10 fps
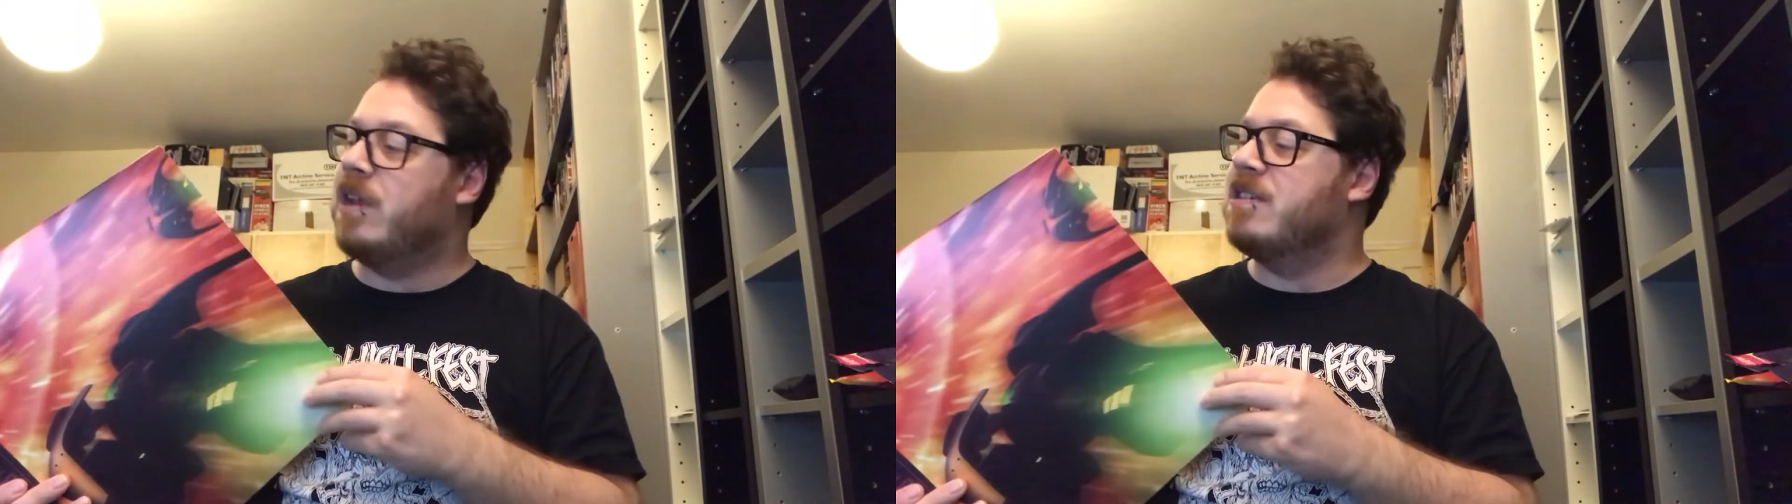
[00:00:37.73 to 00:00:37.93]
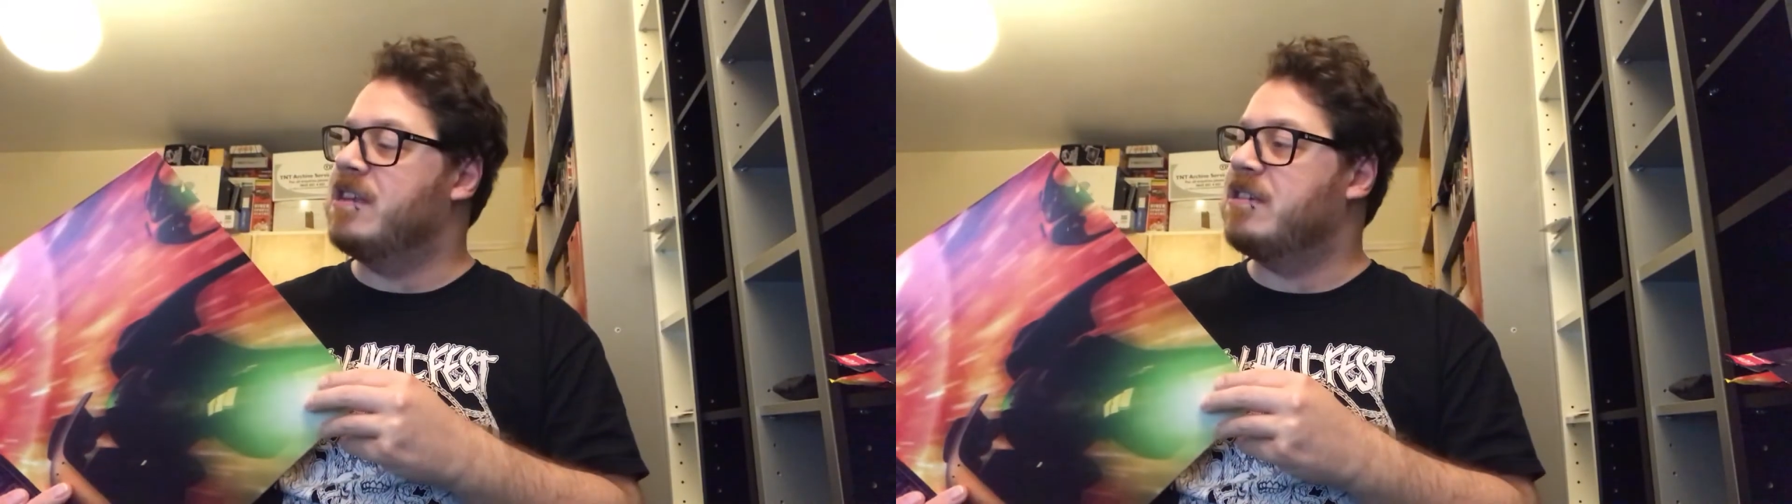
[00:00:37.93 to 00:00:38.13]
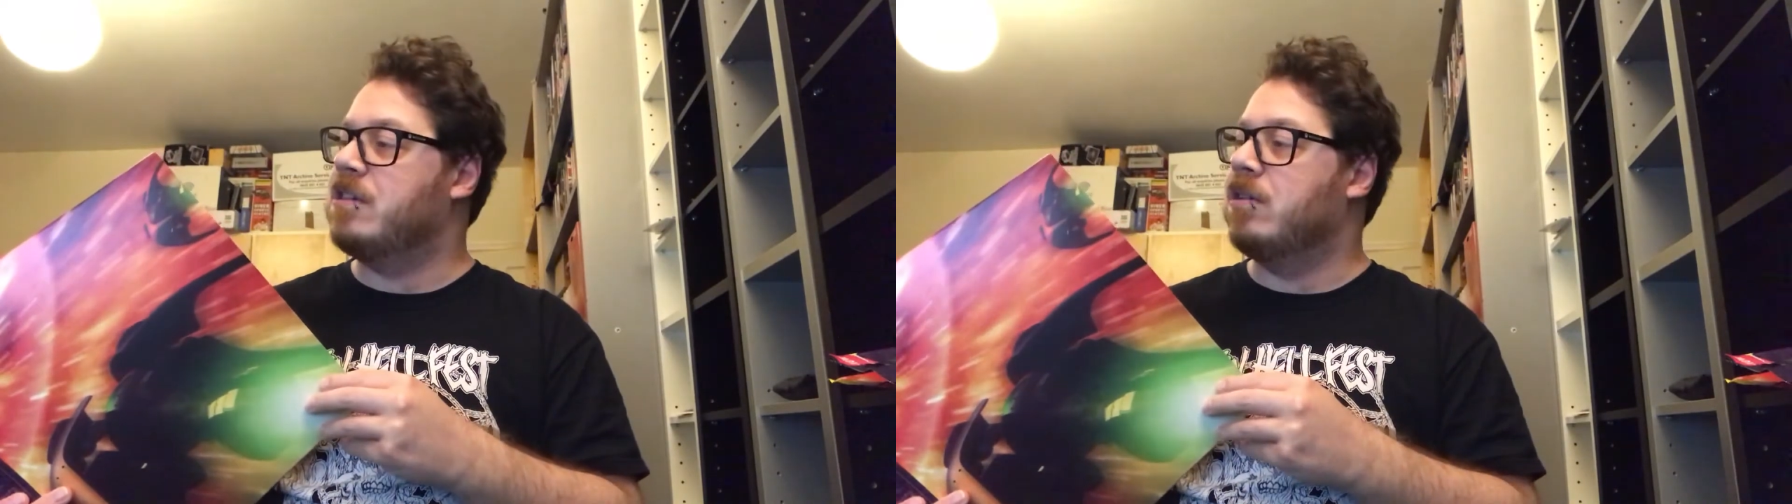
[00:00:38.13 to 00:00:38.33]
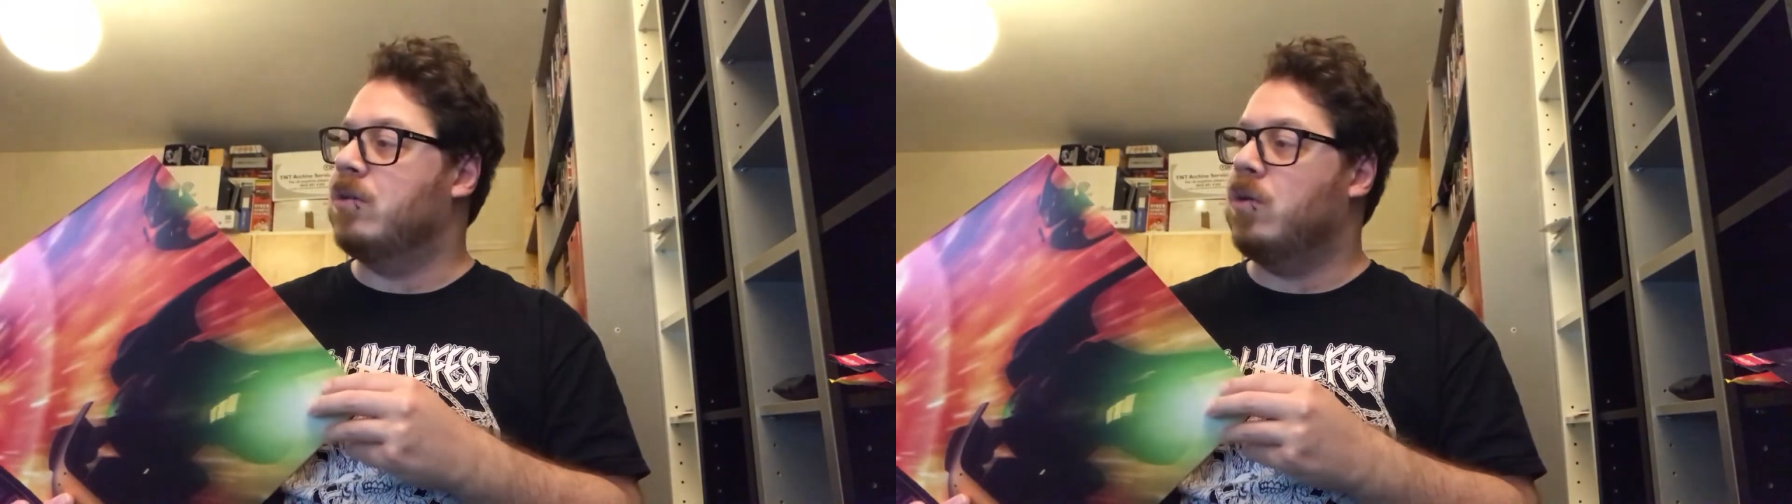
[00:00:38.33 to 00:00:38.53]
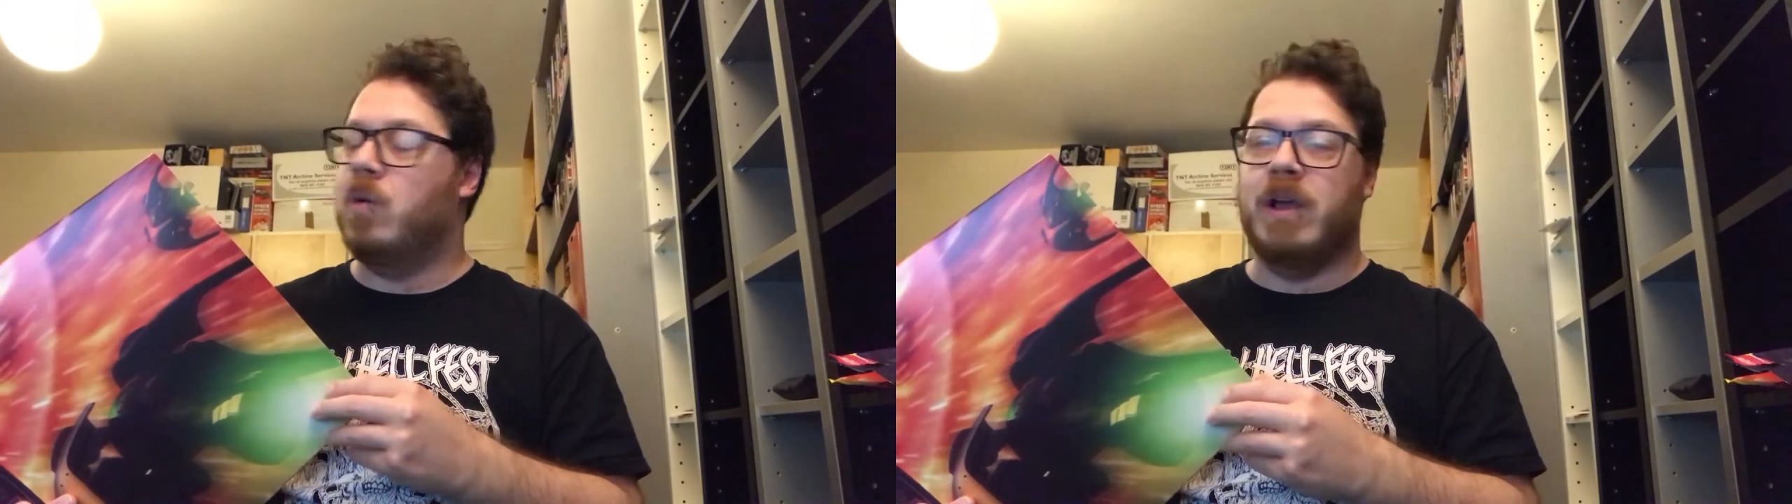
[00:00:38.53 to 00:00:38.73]

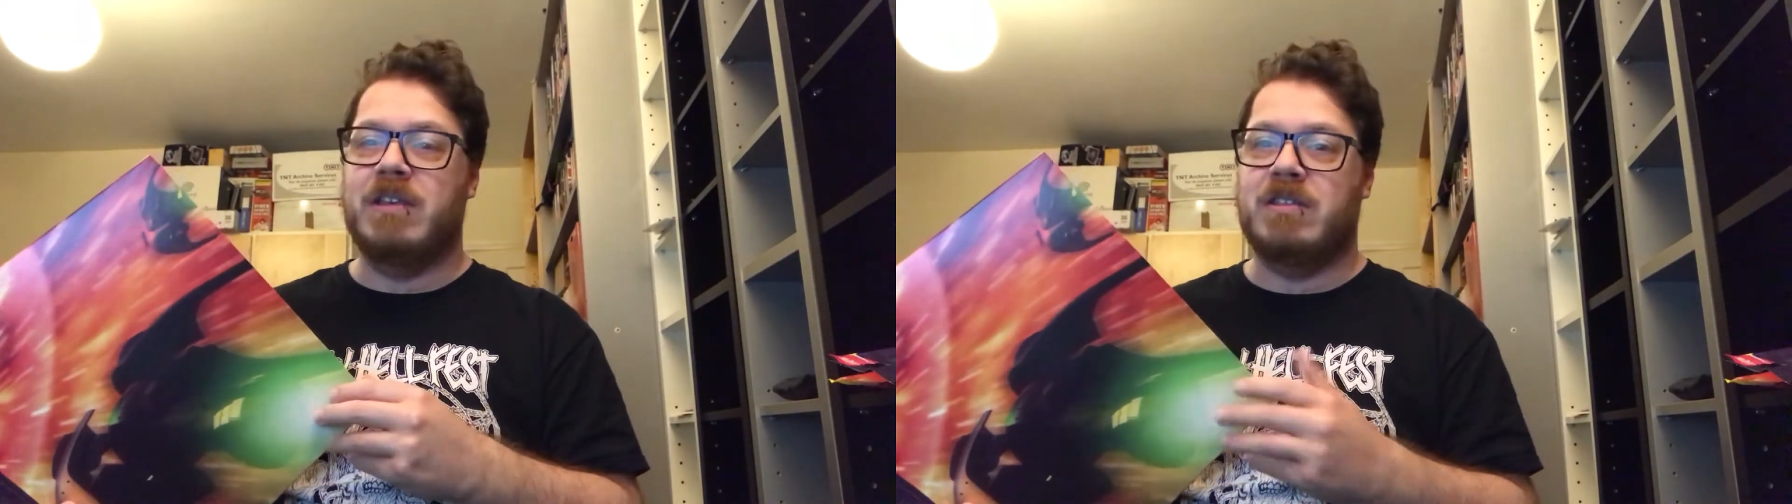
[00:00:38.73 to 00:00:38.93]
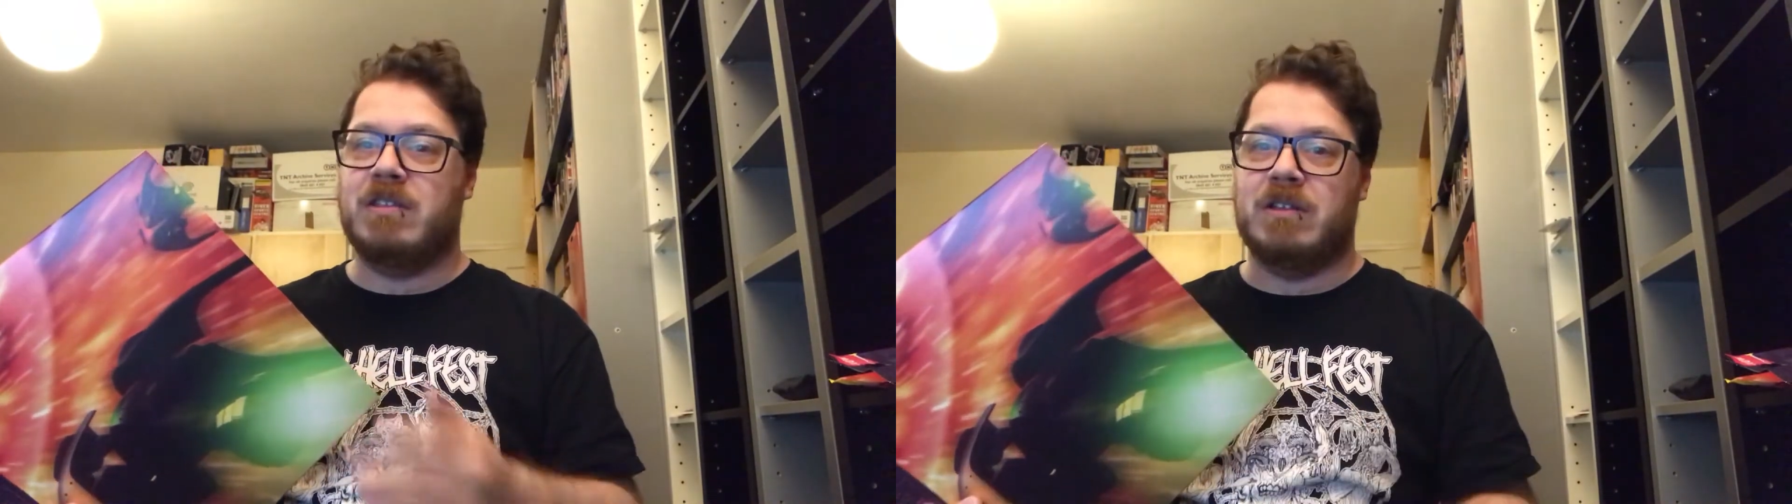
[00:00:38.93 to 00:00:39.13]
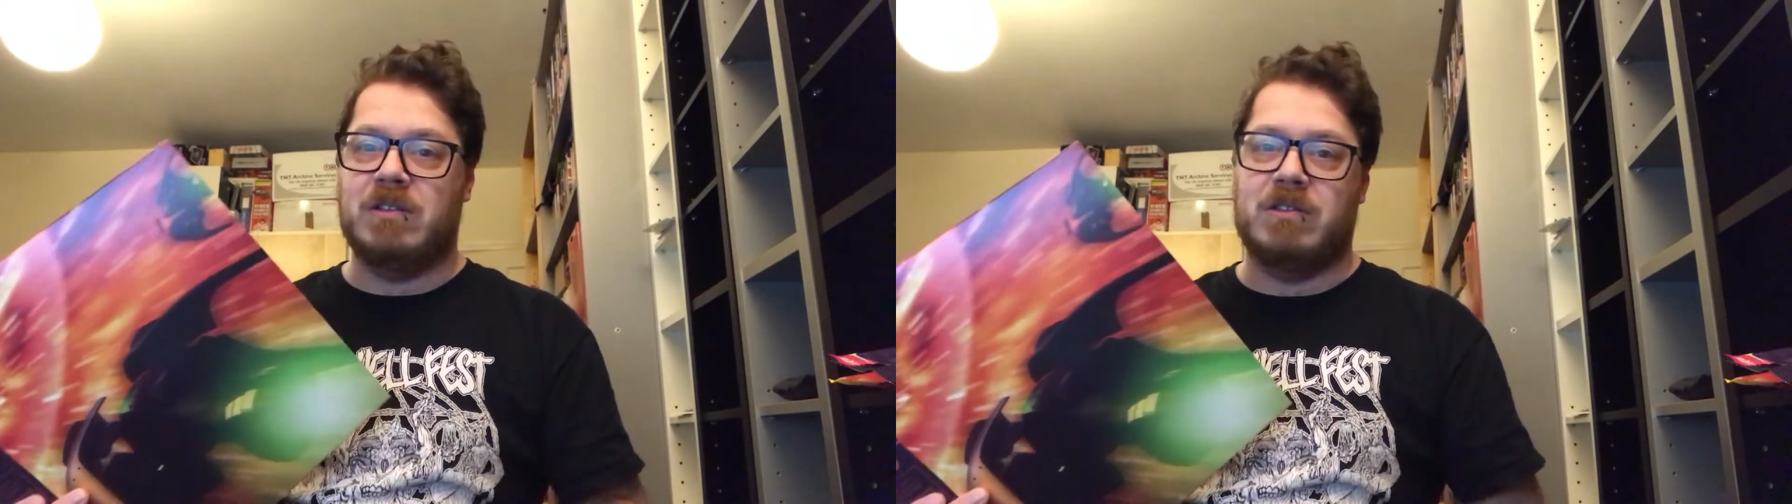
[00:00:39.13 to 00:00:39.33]
consistent, always